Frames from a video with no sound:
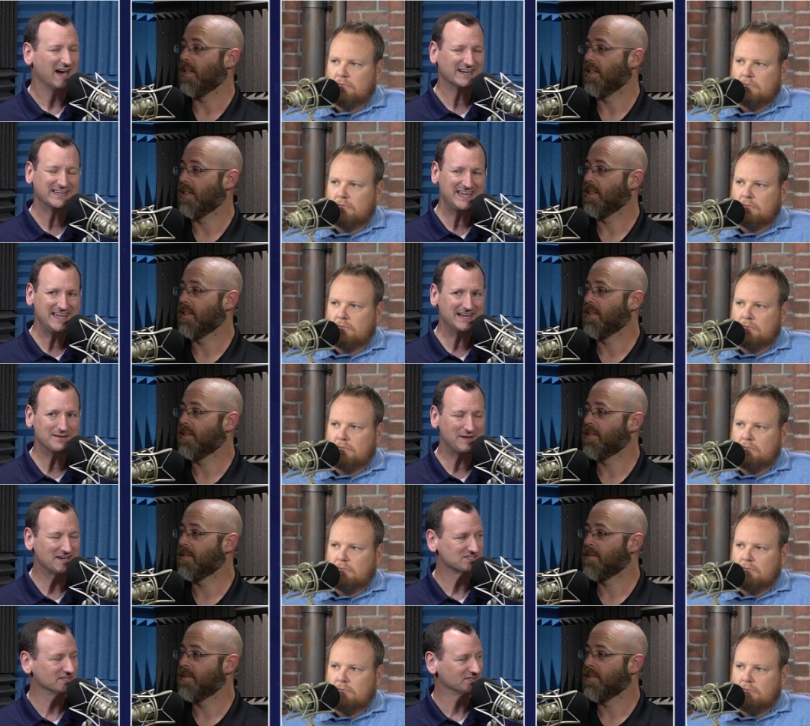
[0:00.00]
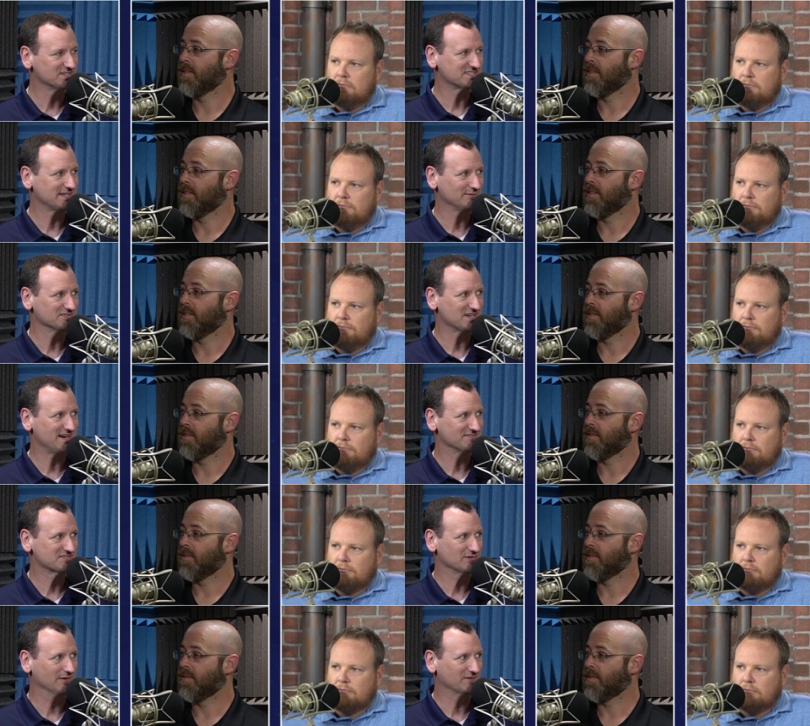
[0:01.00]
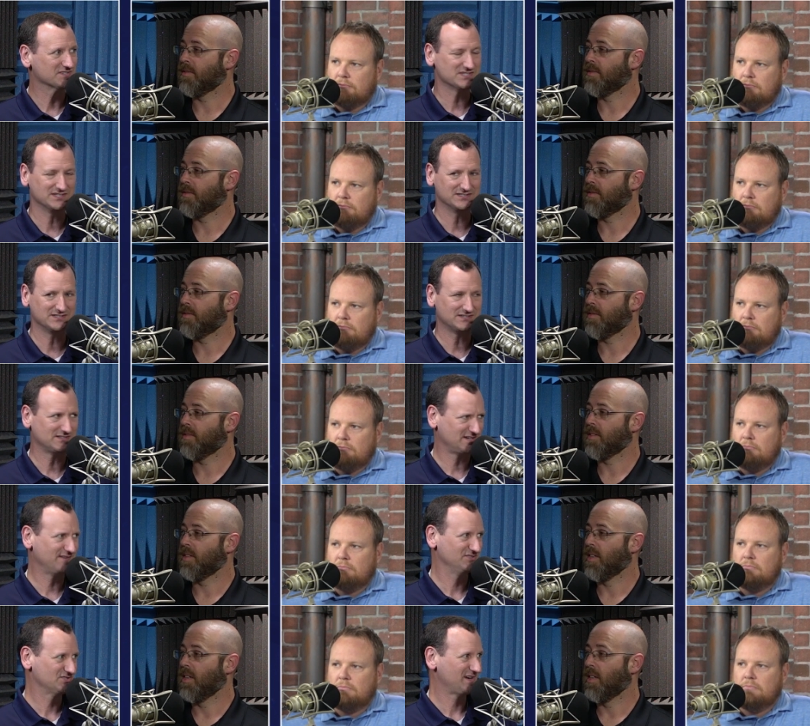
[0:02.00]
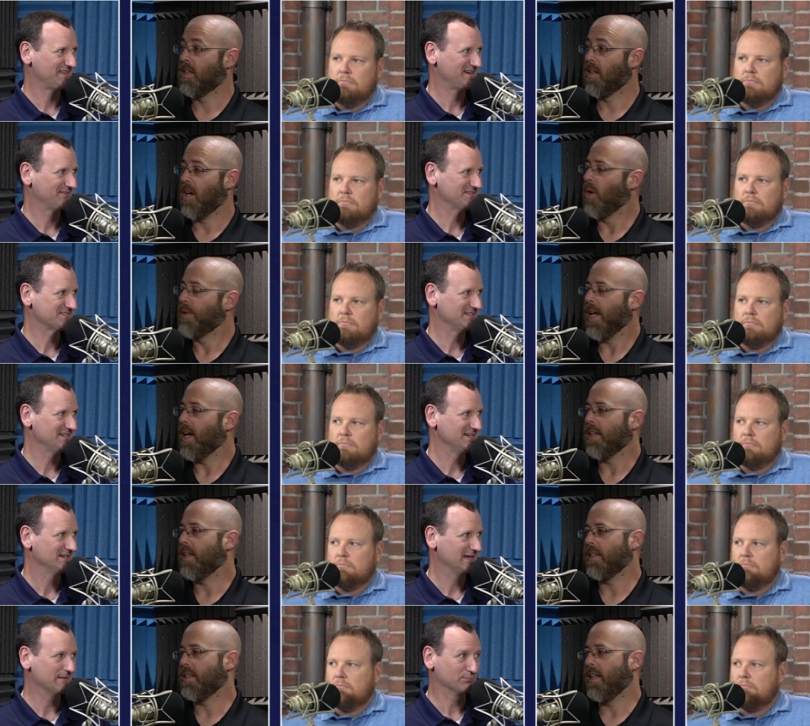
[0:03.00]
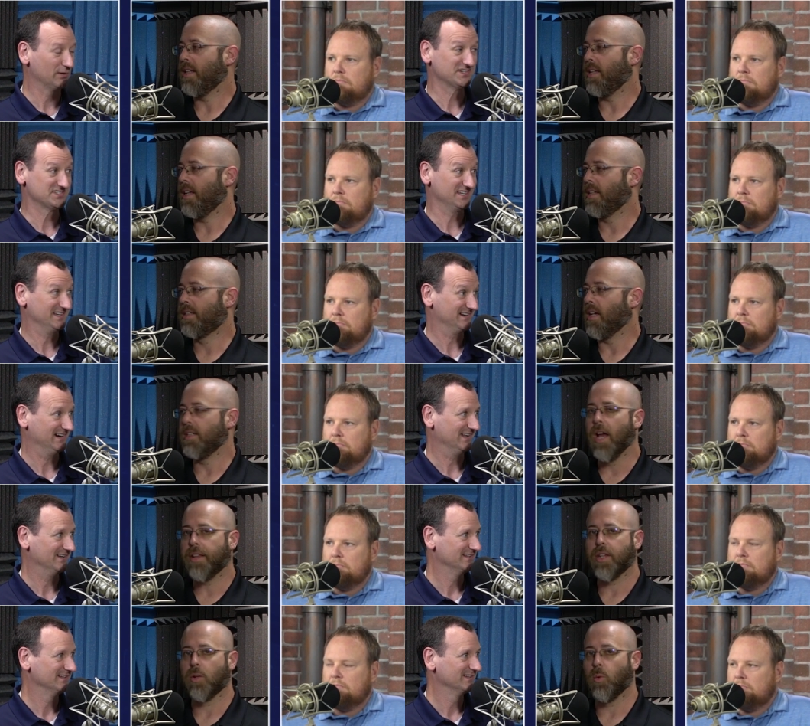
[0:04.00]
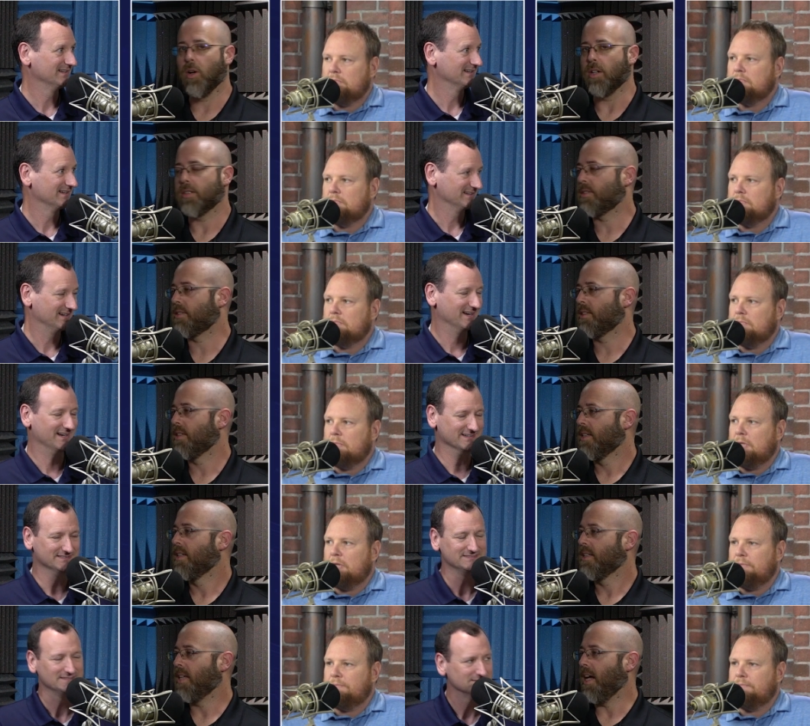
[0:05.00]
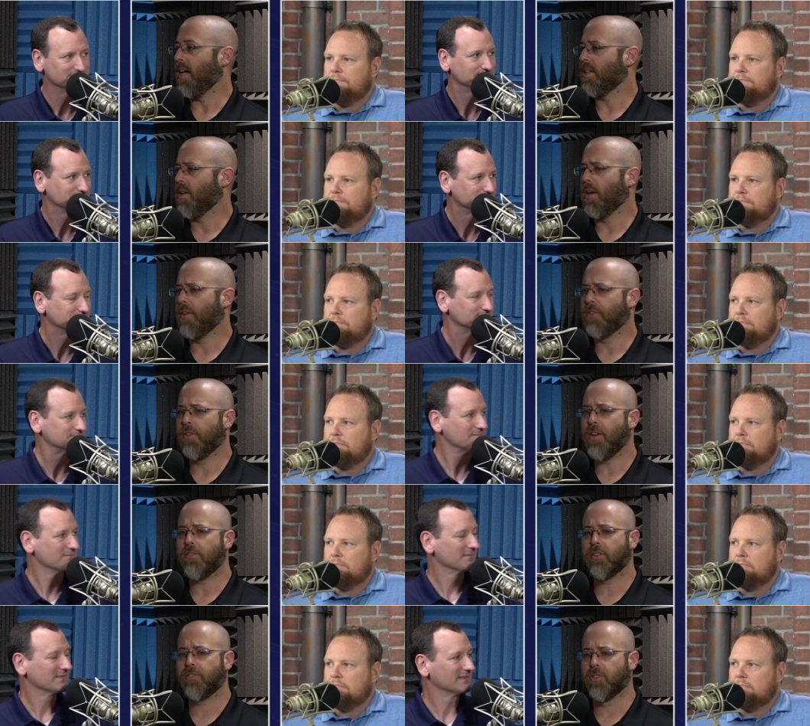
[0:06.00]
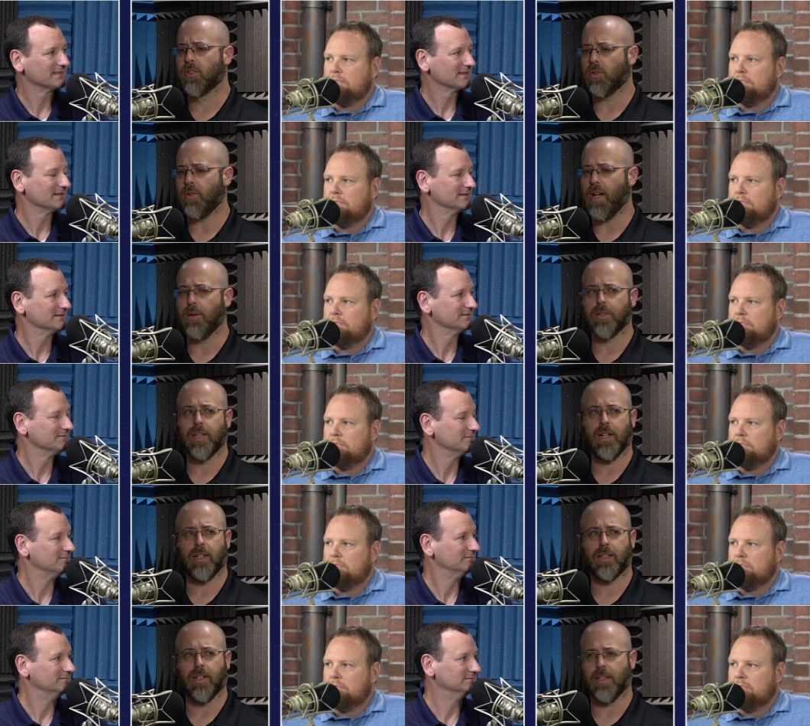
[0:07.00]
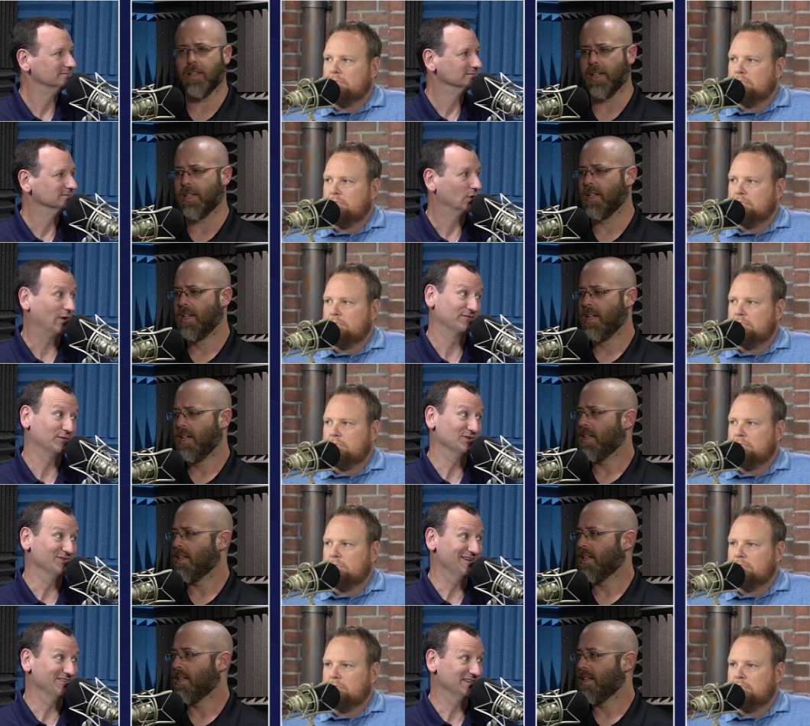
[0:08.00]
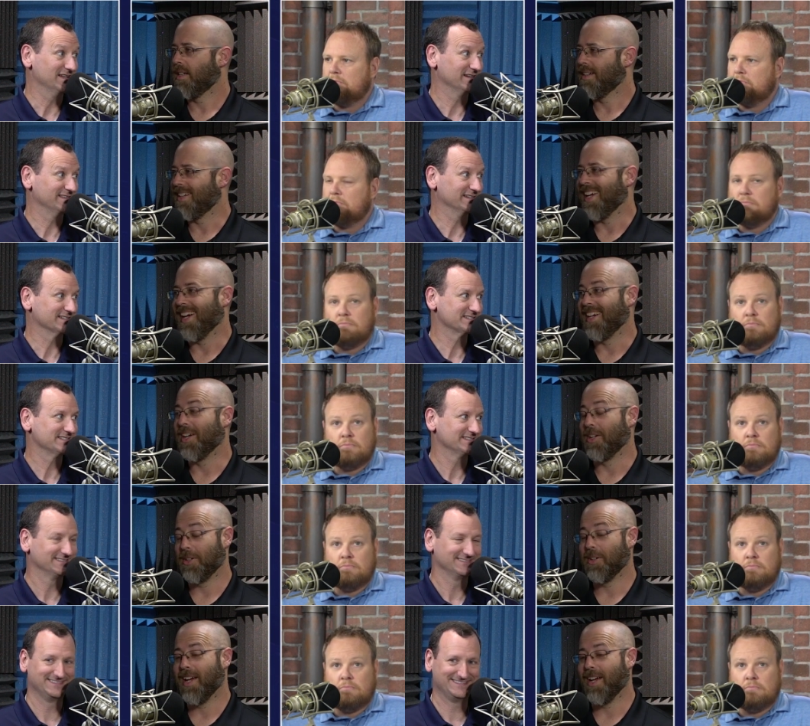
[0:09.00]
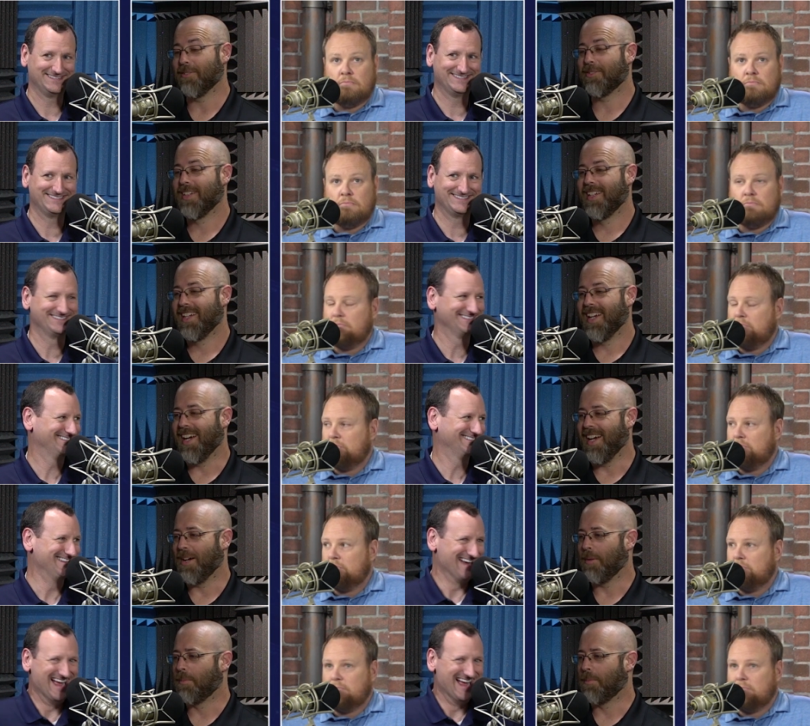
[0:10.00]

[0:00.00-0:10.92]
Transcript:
Speaker 1: I can't imagine they'll disable JavaScript because it. Have you tried that recently? Oh yeah, it, it breaks it, the it, internet. Nothing works. Yeah.
Speaker 2: Yeah. Oh, if you've ever fooled around with anything like.
Speaker 1: Oh, I fooled around with a lot of yeah, things. I know
Speaker 2: you have. Uh,